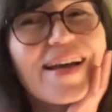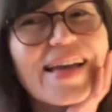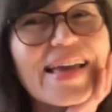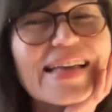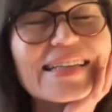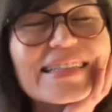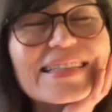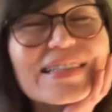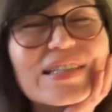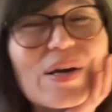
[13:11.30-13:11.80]

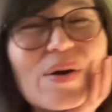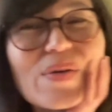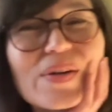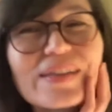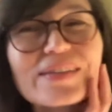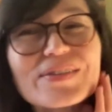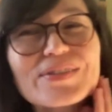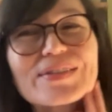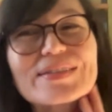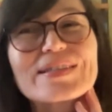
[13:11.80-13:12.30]
It's so
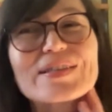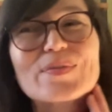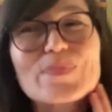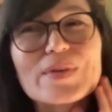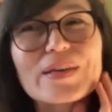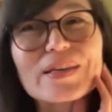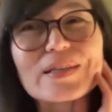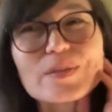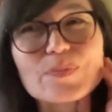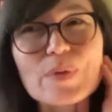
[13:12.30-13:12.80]
interesting
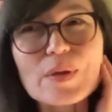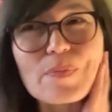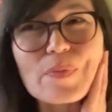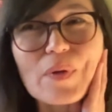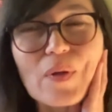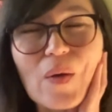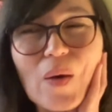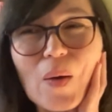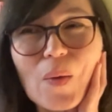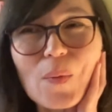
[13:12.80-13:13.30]
because
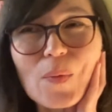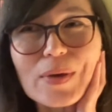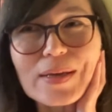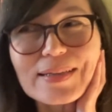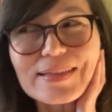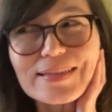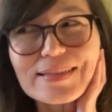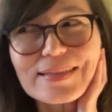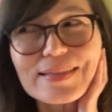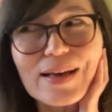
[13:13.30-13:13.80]
people
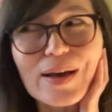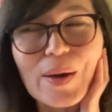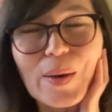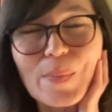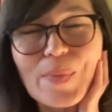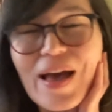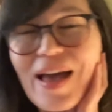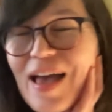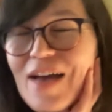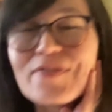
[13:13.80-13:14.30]
always,
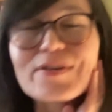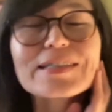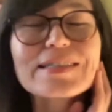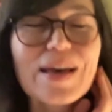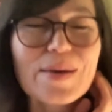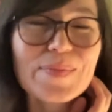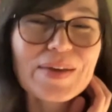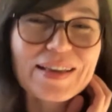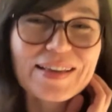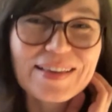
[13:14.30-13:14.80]
every
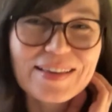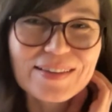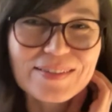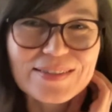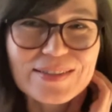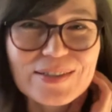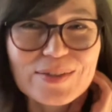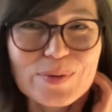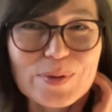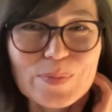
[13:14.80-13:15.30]
time I
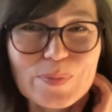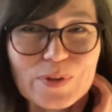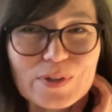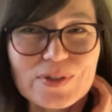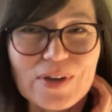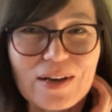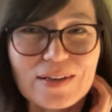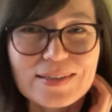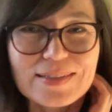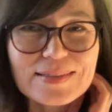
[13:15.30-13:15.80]
do a book
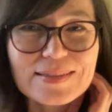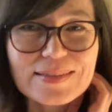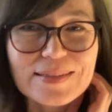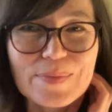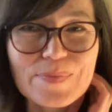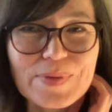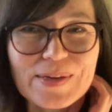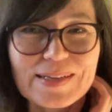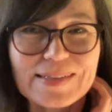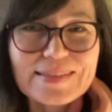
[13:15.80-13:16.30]
talk,
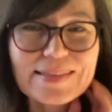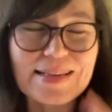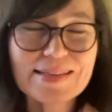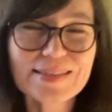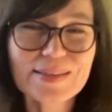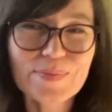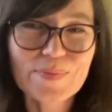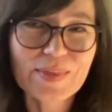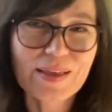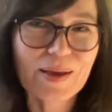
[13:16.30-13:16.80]
somebody
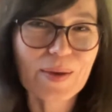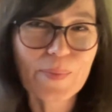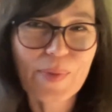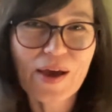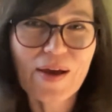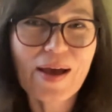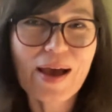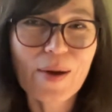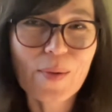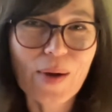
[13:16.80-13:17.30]
says something
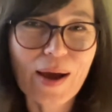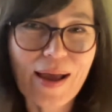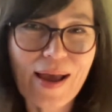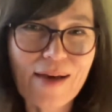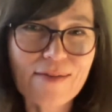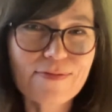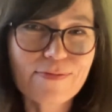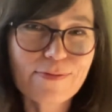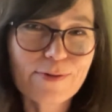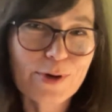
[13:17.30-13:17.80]
about how I
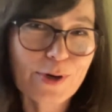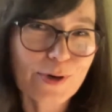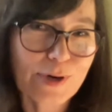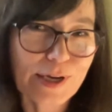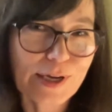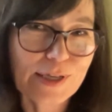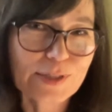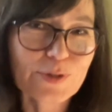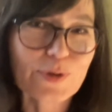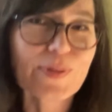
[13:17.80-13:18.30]
have
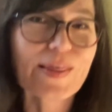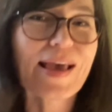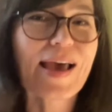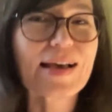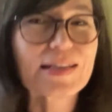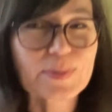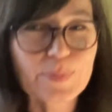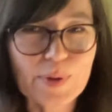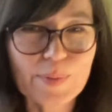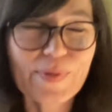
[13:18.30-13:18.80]
courage, or they
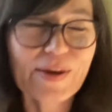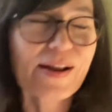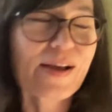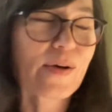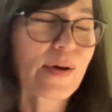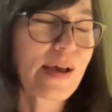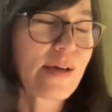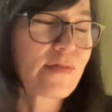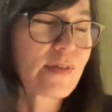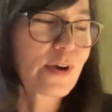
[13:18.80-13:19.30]
ask me about
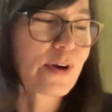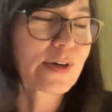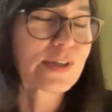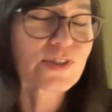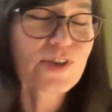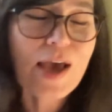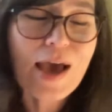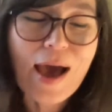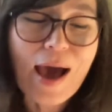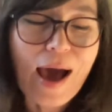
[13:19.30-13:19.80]
how I have the
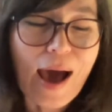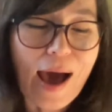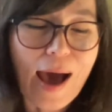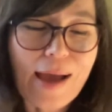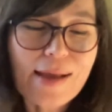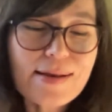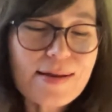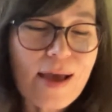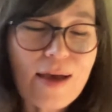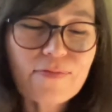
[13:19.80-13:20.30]
courage.
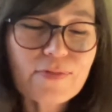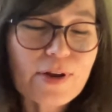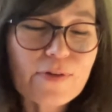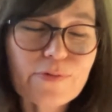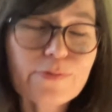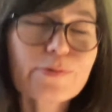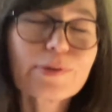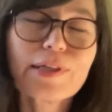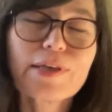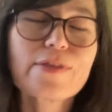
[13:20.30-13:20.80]
I have
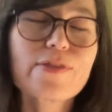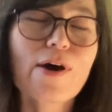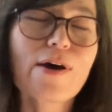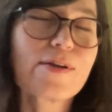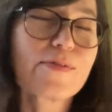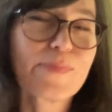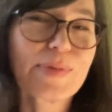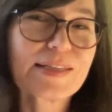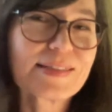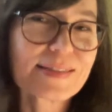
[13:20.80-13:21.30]
never really
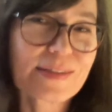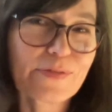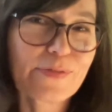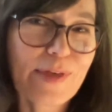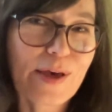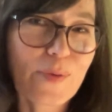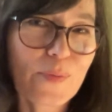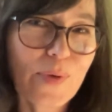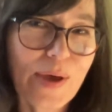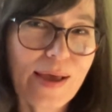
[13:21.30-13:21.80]
thought of myself
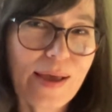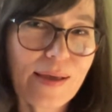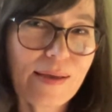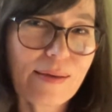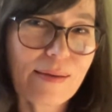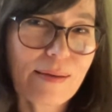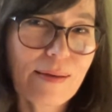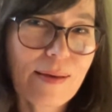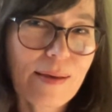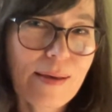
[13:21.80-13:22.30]
that
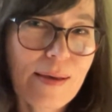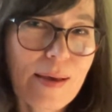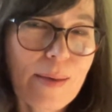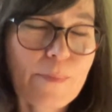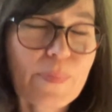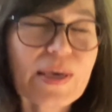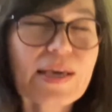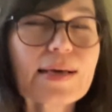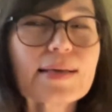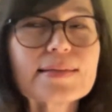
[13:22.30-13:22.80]
way.
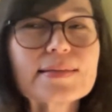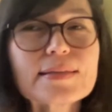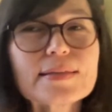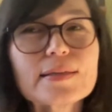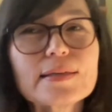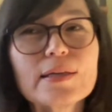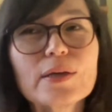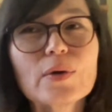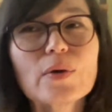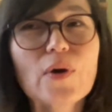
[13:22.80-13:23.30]
Because,
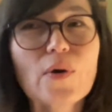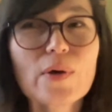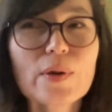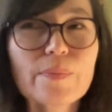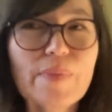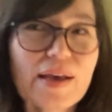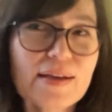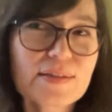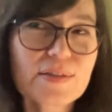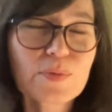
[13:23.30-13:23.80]

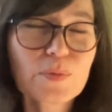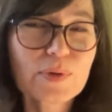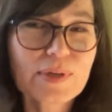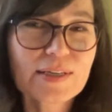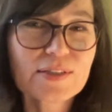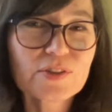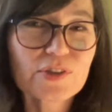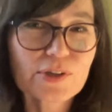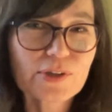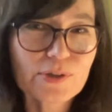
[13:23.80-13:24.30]
going back to what
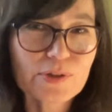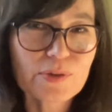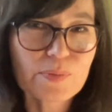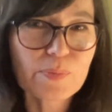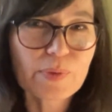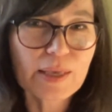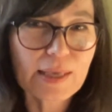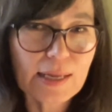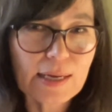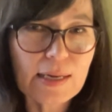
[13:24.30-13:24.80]
I shared at the
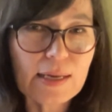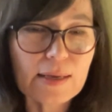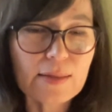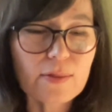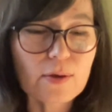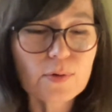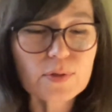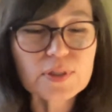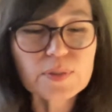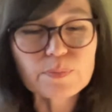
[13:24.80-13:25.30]
beginning,
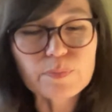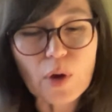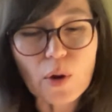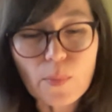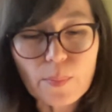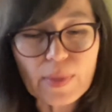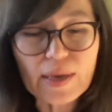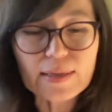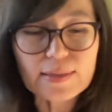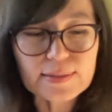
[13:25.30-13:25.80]
those
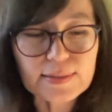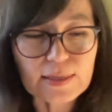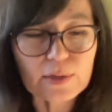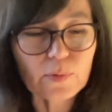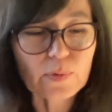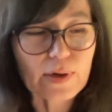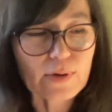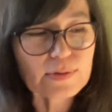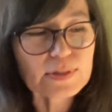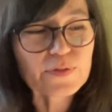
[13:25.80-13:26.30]
moments,
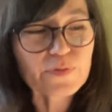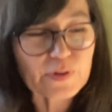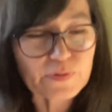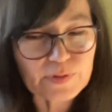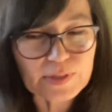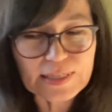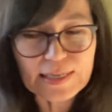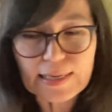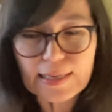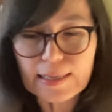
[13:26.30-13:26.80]
like when I was
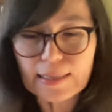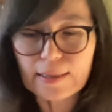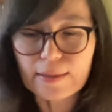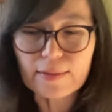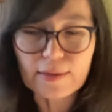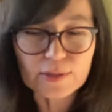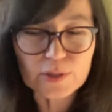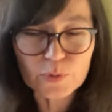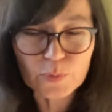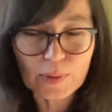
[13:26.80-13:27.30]
15
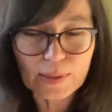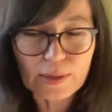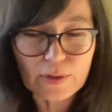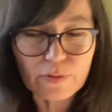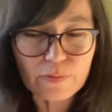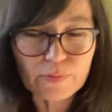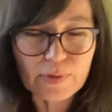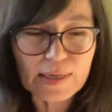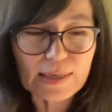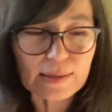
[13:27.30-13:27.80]
and then
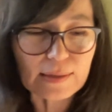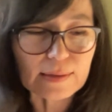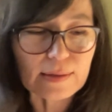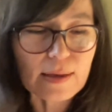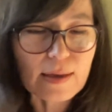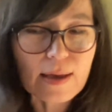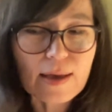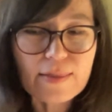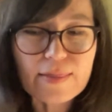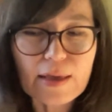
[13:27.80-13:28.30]
23,
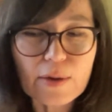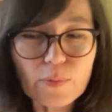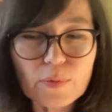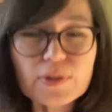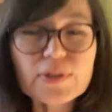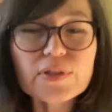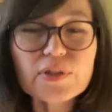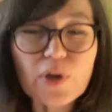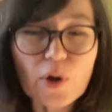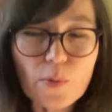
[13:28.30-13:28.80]
they
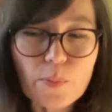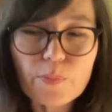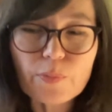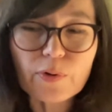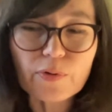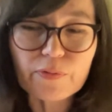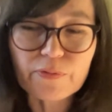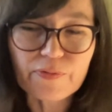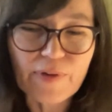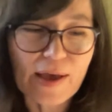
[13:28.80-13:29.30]
were so
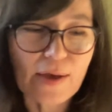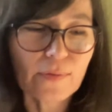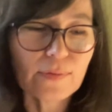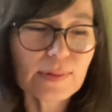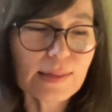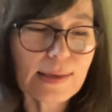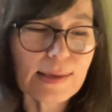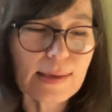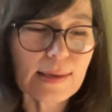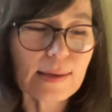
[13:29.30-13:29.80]

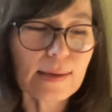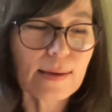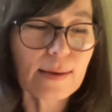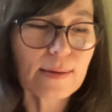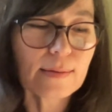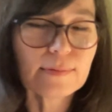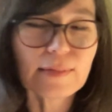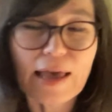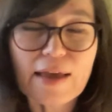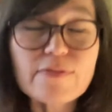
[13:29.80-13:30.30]
profoundly
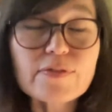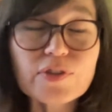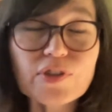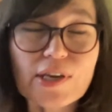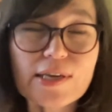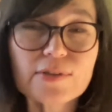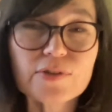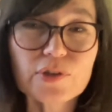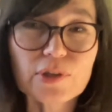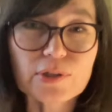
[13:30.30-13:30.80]

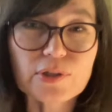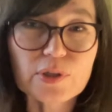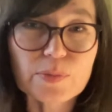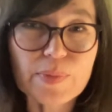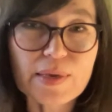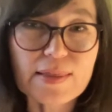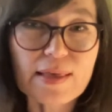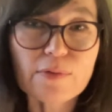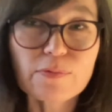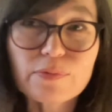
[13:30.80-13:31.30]
life-changing to
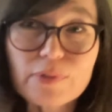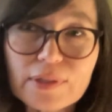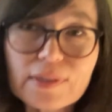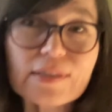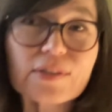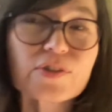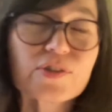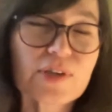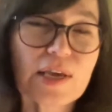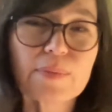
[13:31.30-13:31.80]
me. They
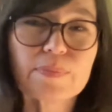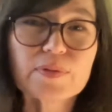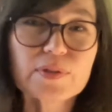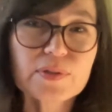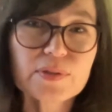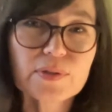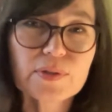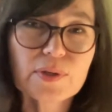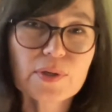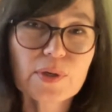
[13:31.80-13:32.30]
really
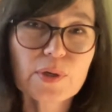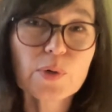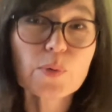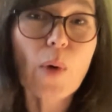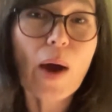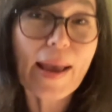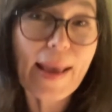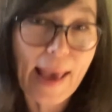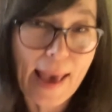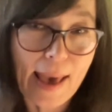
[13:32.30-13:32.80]
shaped
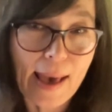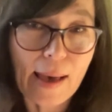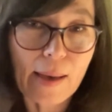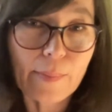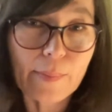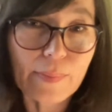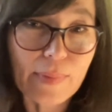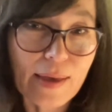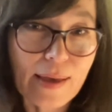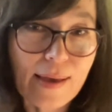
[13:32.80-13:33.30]
who I
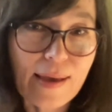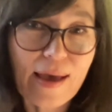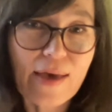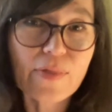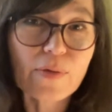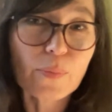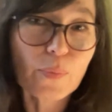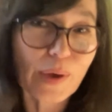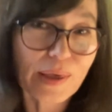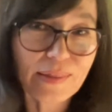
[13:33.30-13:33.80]
am
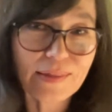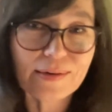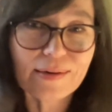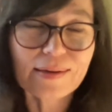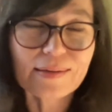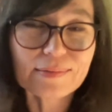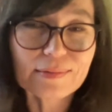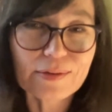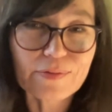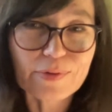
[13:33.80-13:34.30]
and the way that
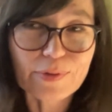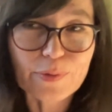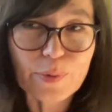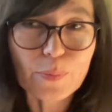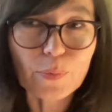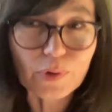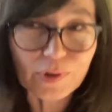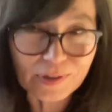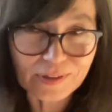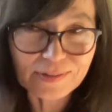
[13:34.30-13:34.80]
I live in the
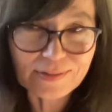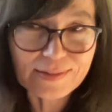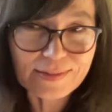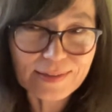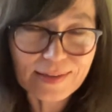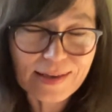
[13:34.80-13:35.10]
world.